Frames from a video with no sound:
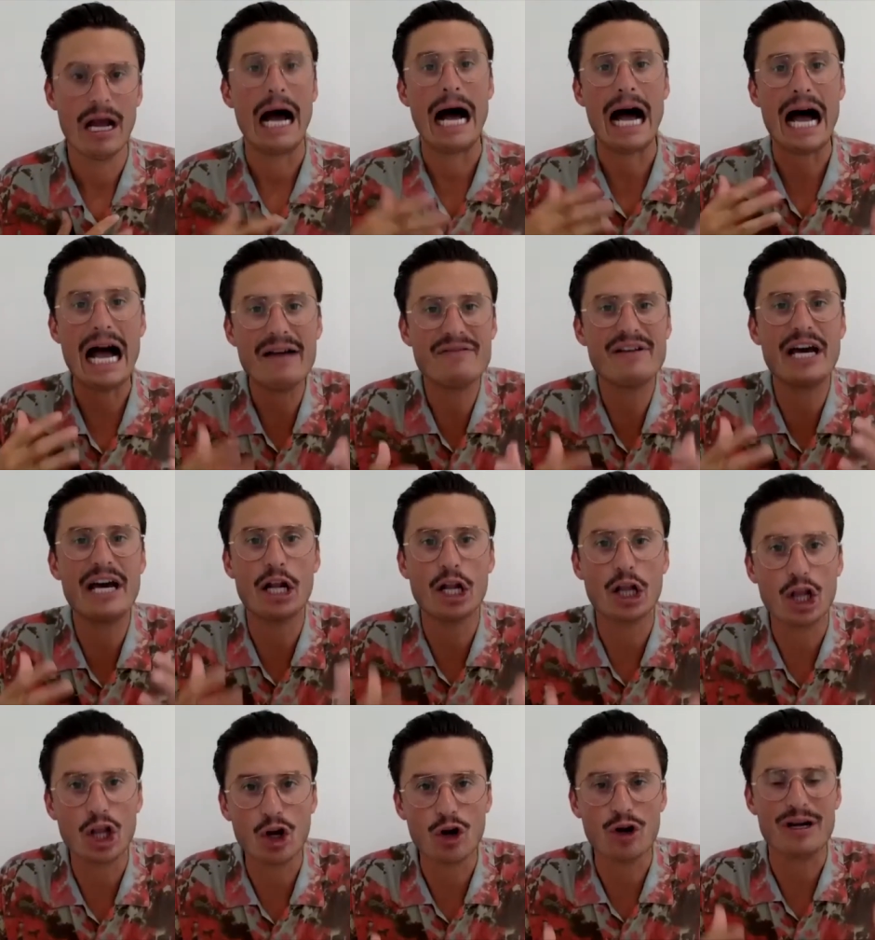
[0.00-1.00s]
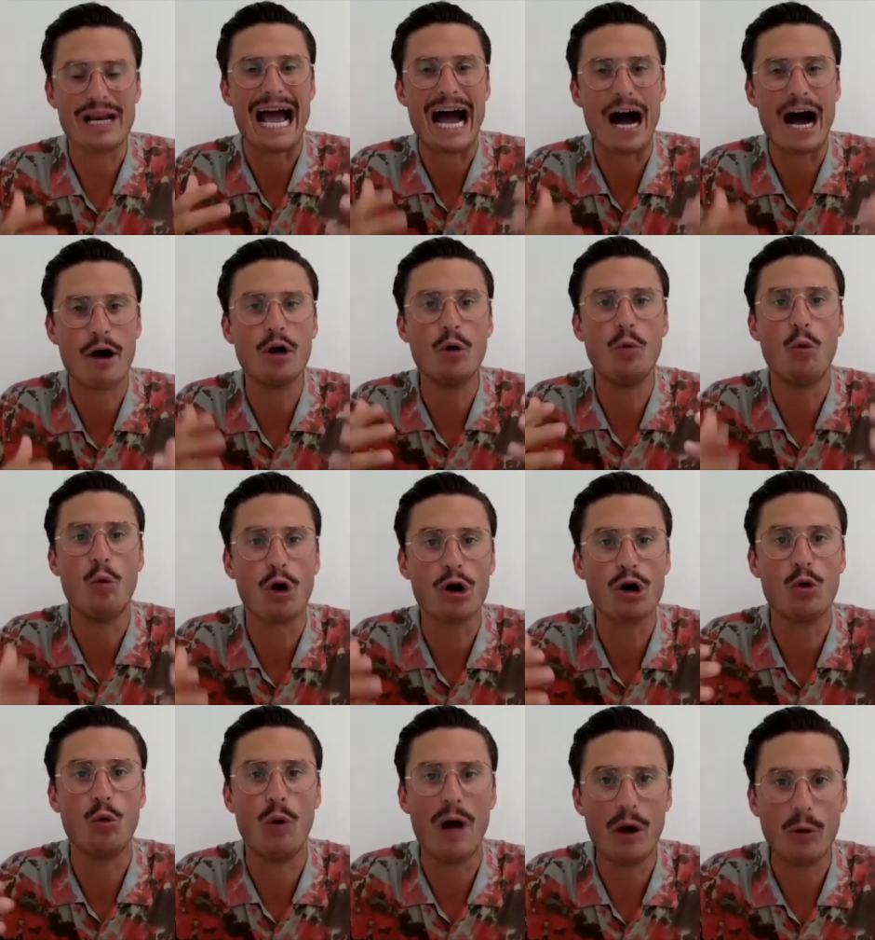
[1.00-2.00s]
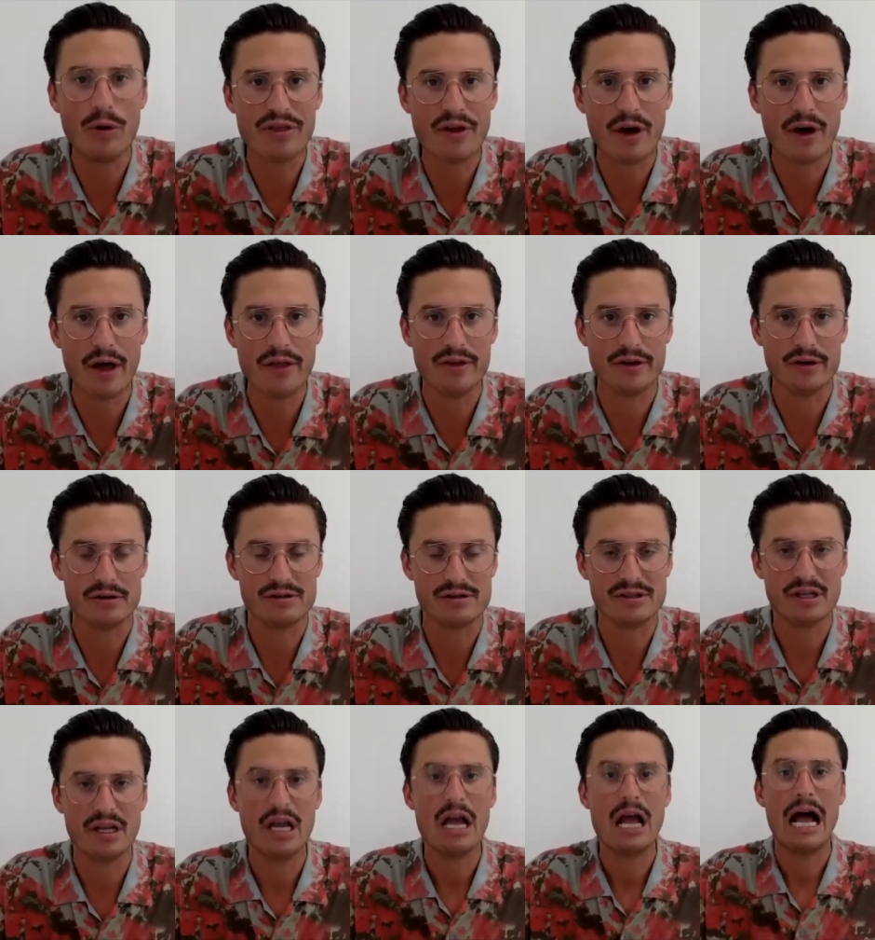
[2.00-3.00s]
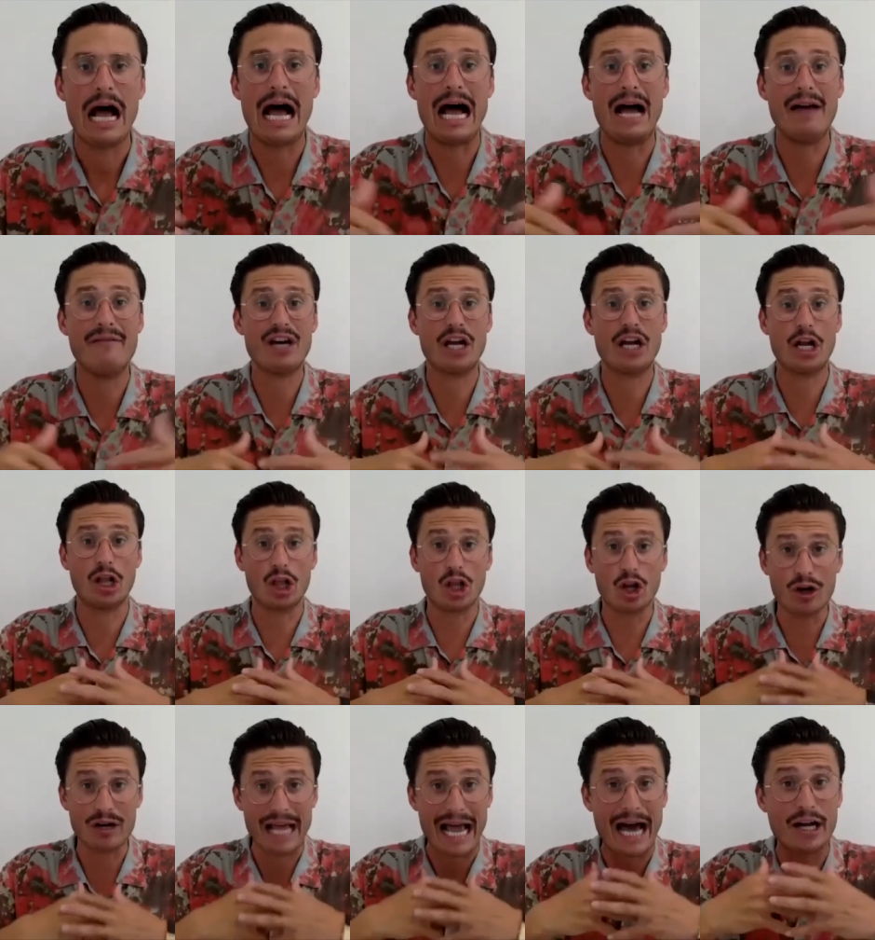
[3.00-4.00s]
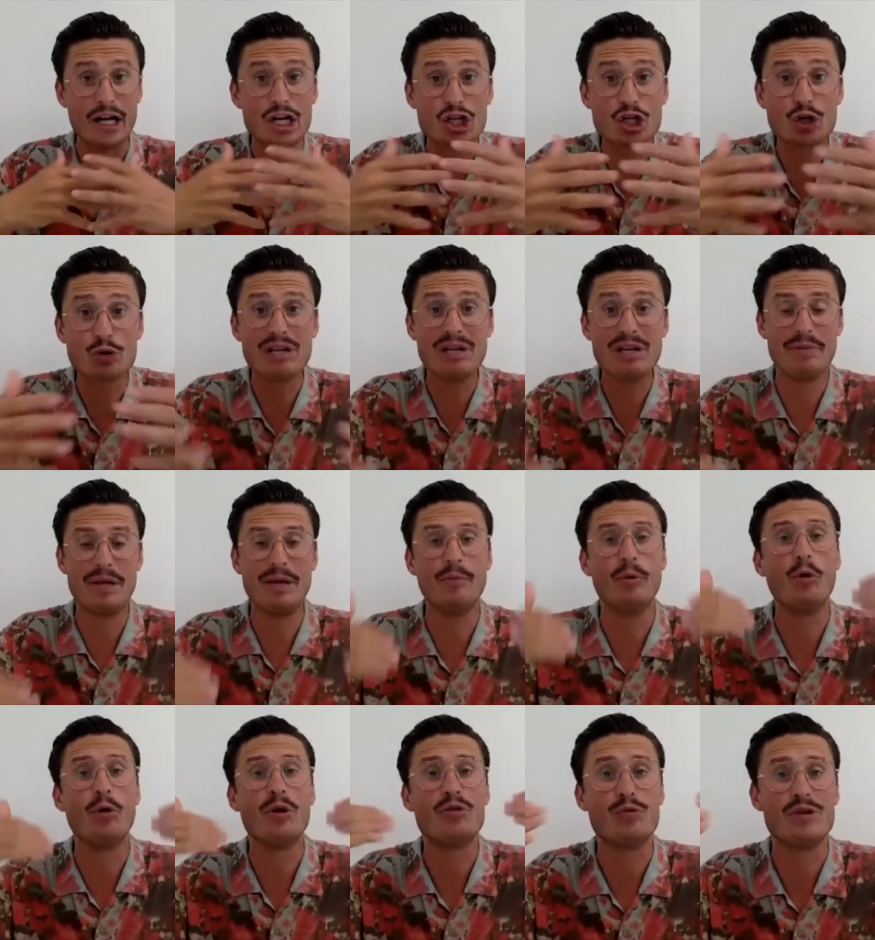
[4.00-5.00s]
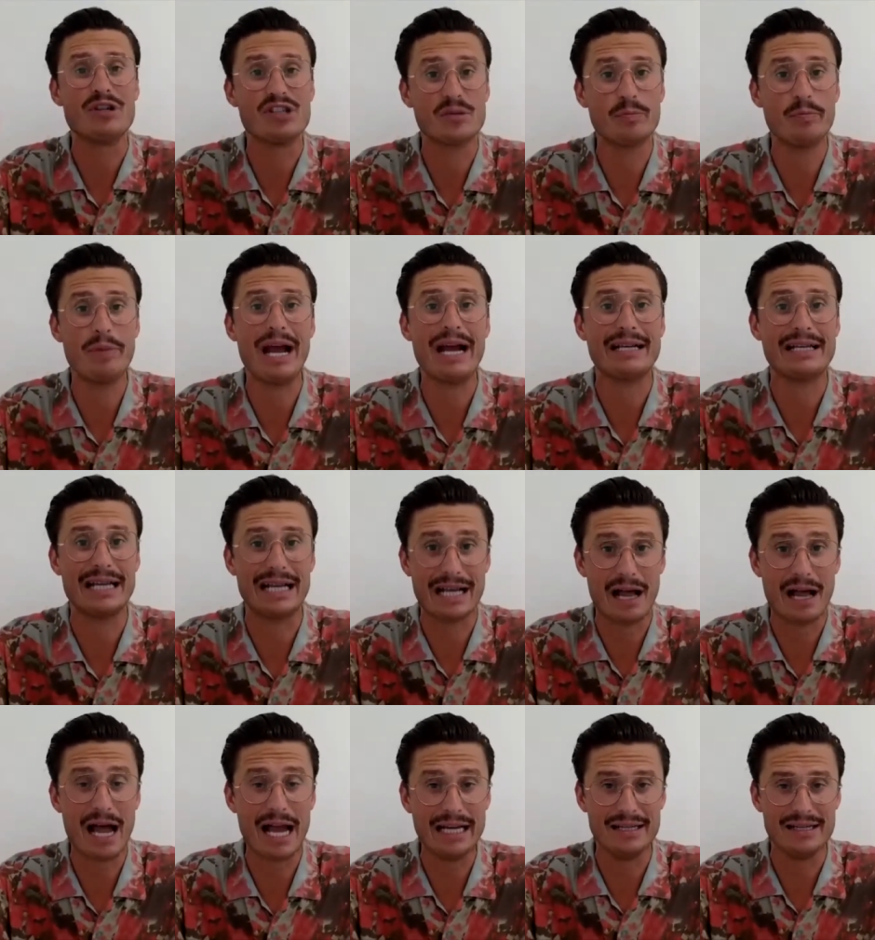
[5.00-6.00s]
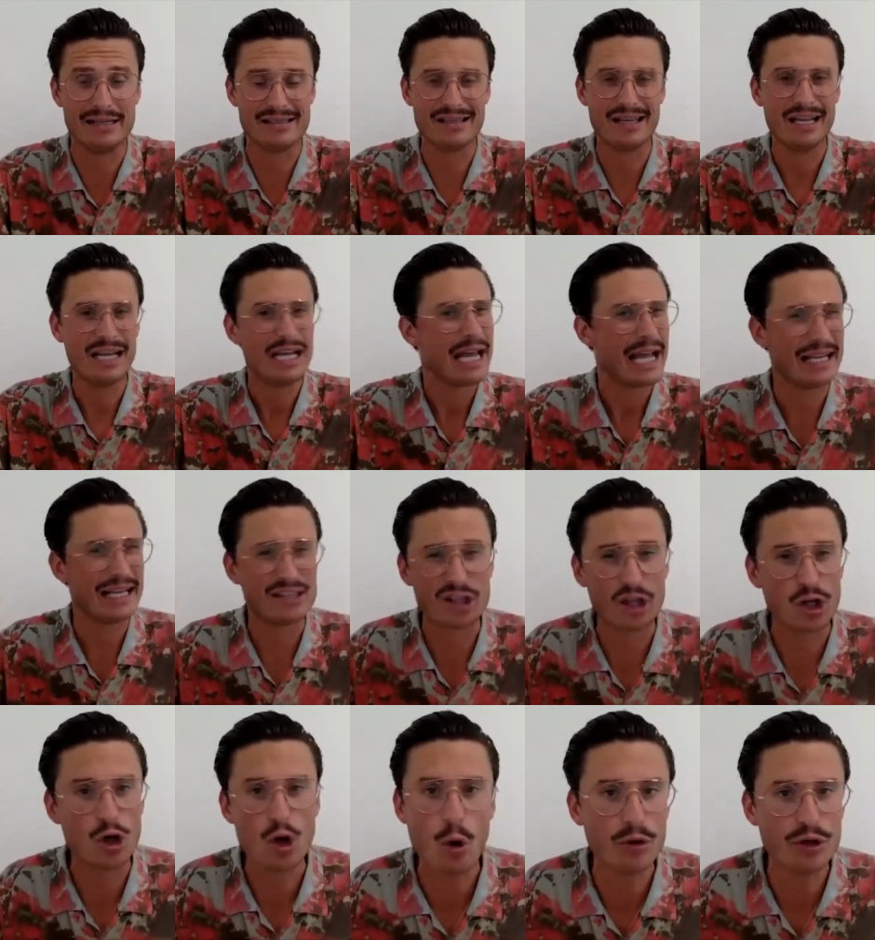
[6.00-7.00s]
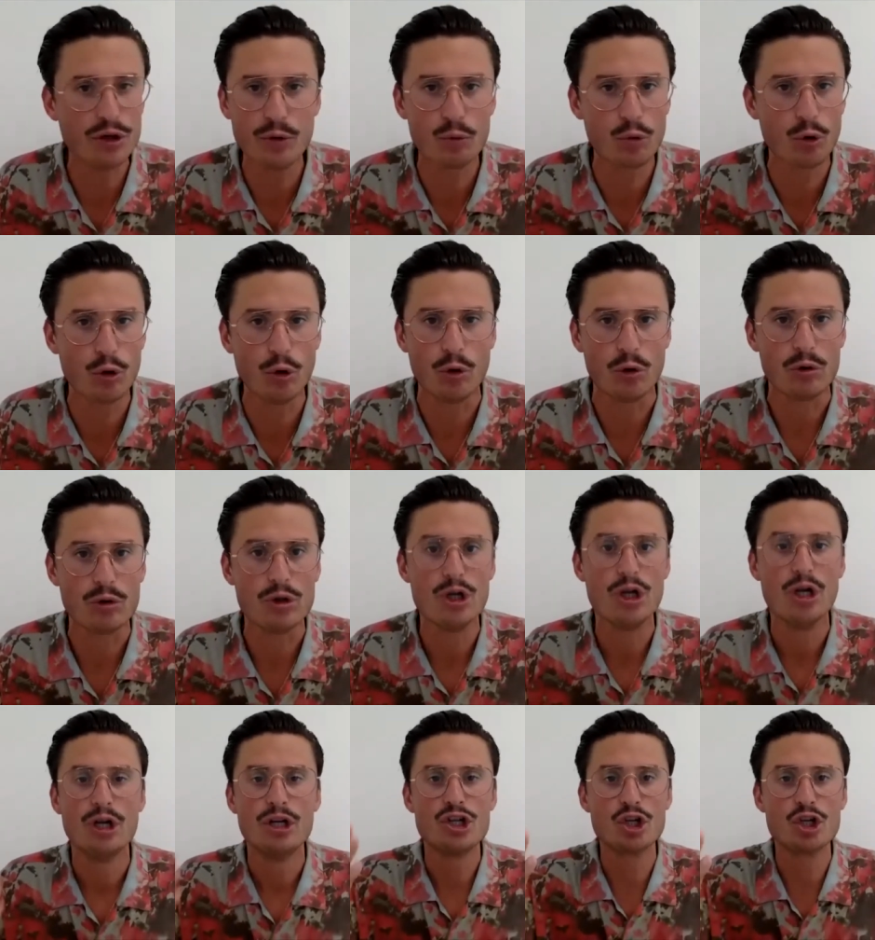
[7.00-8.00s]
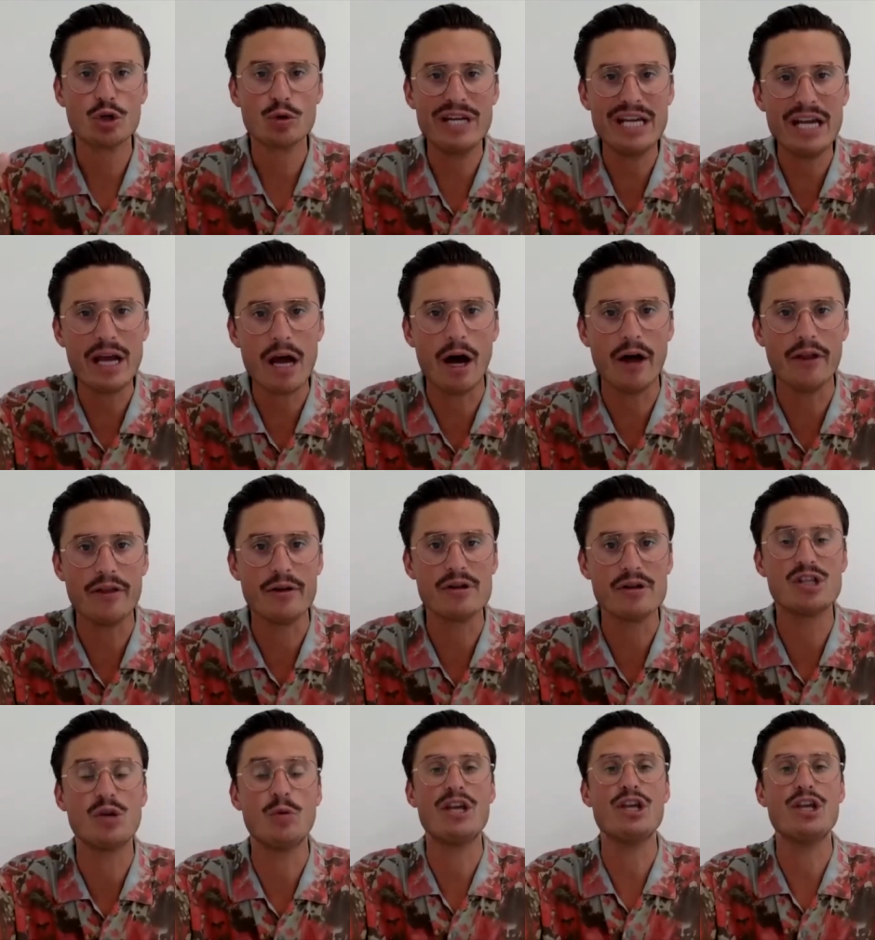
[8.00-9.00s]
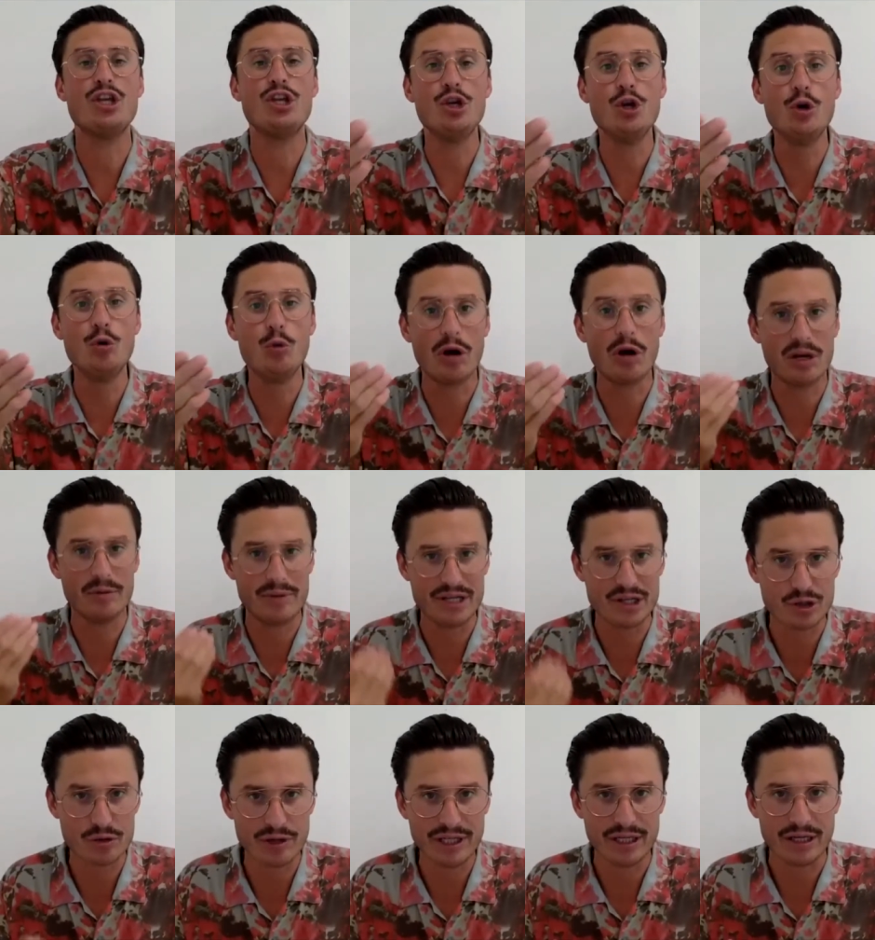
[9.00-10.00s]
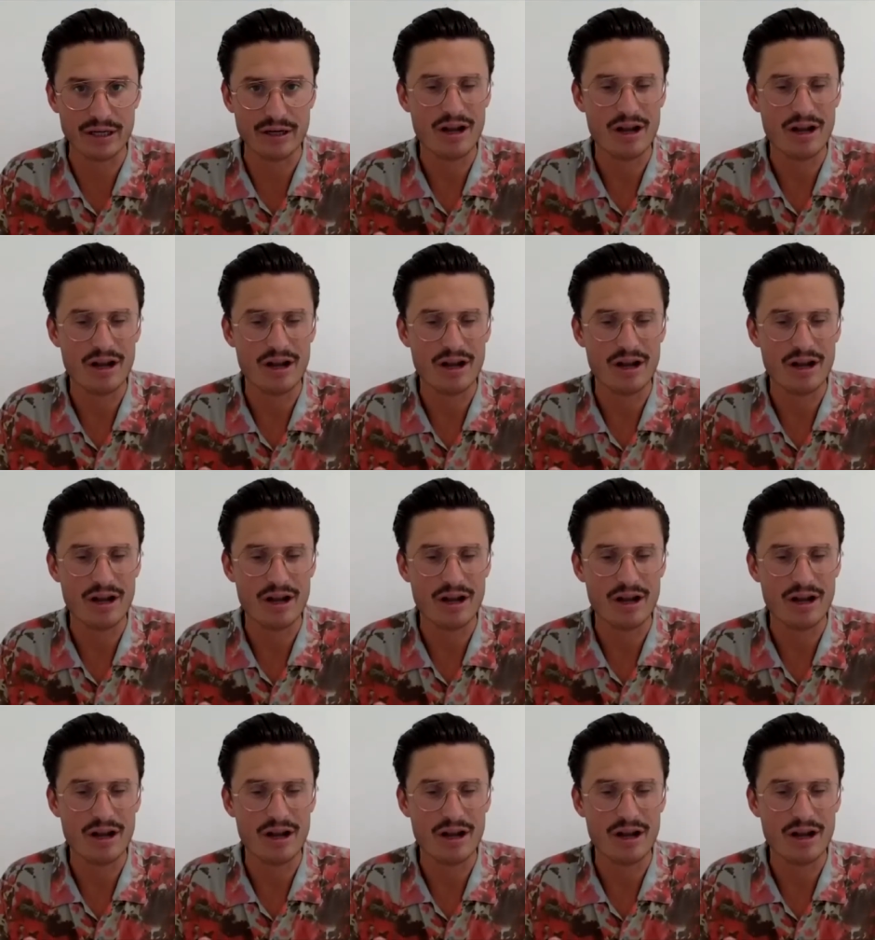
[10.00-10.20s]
I've got to learn how to work well with others. I've got to learn how to treat people with respect and kindness. It's the golden rule treat others the way you want to be treated.